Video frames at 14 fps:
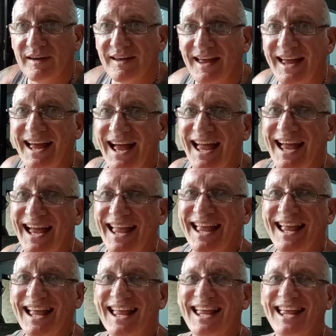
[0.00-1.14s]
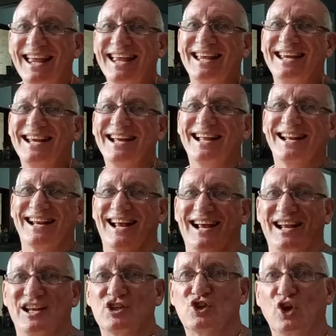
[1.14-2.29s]

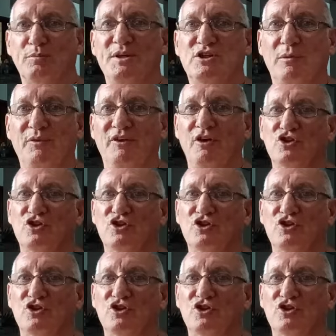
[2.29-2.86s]
It's got to be something.